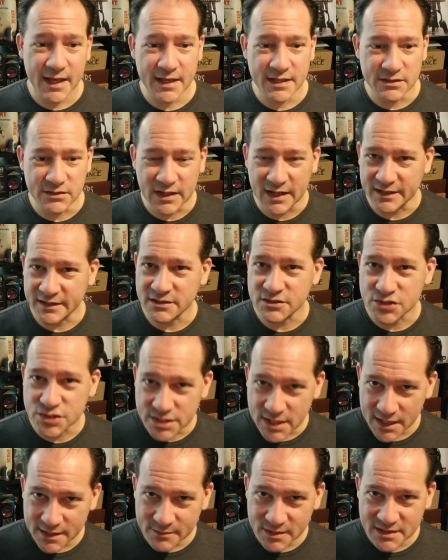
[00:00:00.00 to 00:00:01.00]
and you got to get your
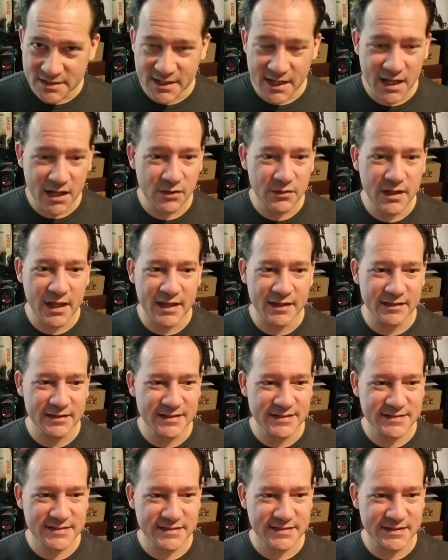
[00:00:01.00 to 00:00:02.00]
timing down. And
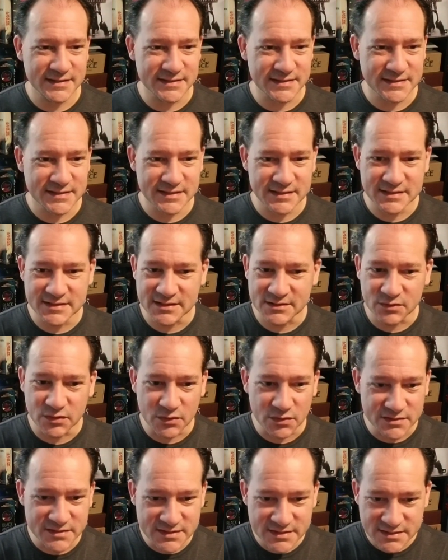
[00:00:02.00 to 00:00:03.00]

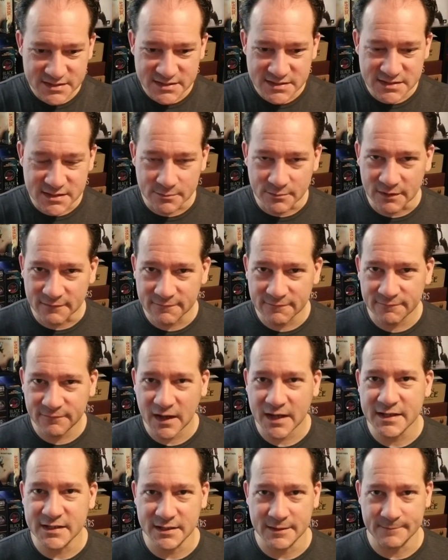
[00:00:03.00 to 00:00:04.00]
the system of
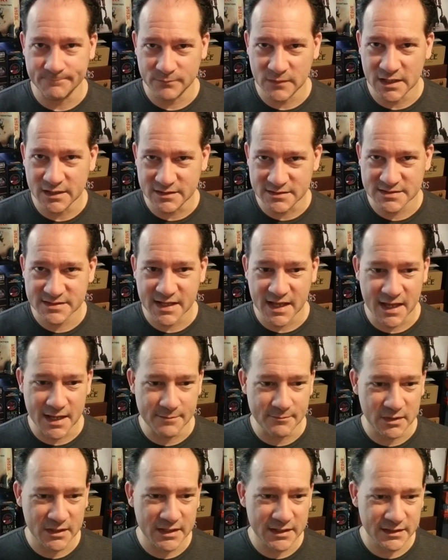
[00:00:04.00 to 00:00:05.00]
fighting in this
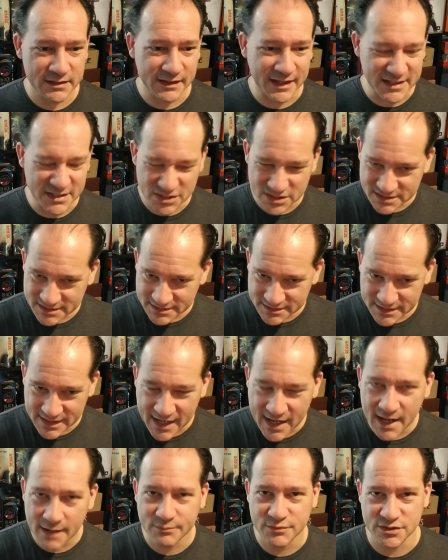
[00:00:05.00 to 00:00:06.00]
game just
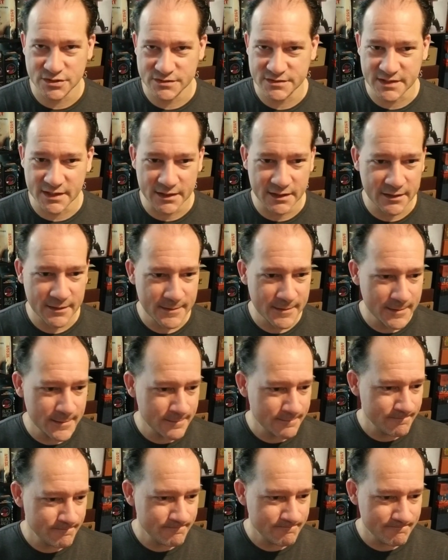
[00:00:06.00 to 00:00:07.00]
captures it
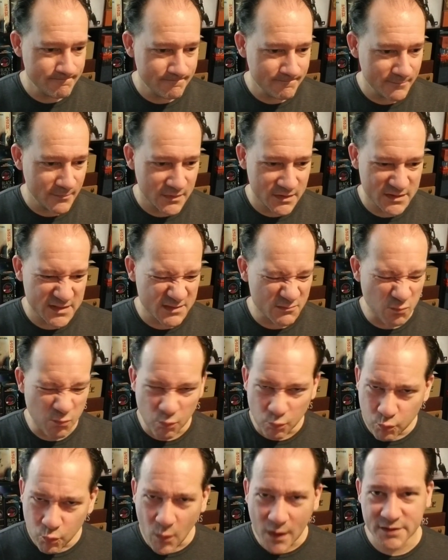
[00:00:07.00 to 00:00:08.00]
just
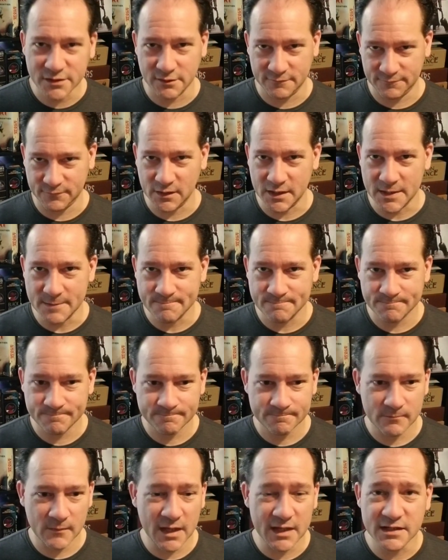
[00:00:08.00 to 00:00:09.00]
wonderfully,
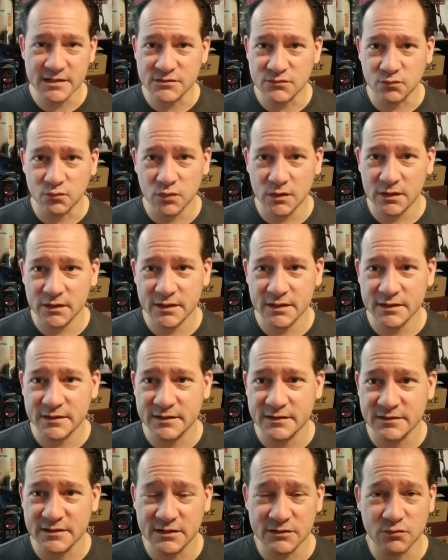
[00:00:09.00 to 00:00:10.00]
and it's
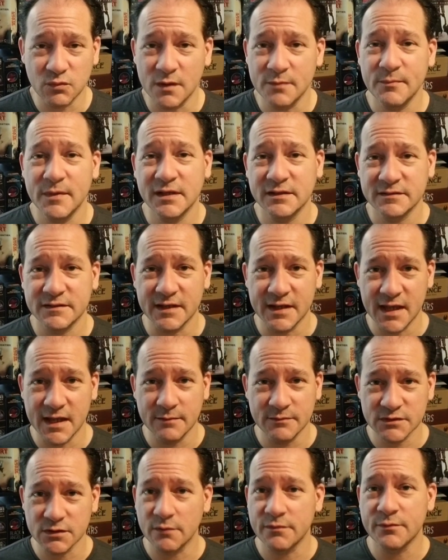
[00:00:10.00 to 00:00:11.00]
what makes the
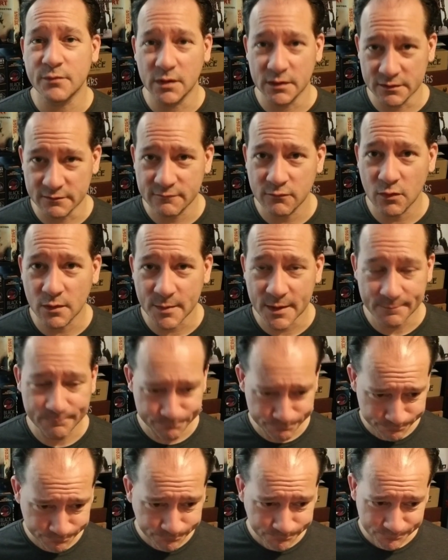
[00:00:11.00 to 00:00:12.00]
game so thrilling for me.
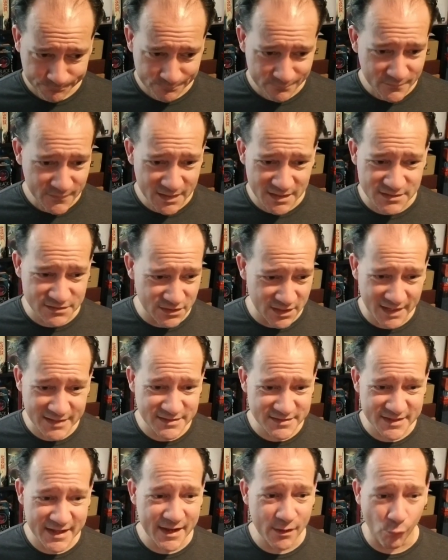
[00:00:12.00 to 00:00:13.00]
So I
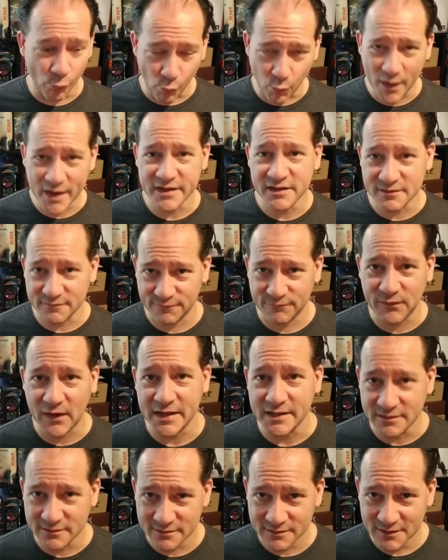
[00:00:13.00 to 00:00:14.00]
just can't wait to
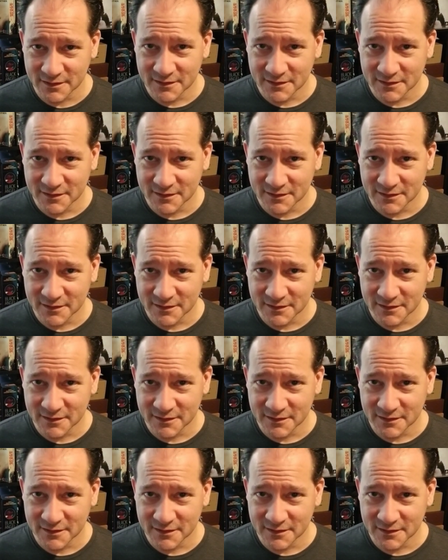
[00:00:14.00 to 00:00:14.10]
fight.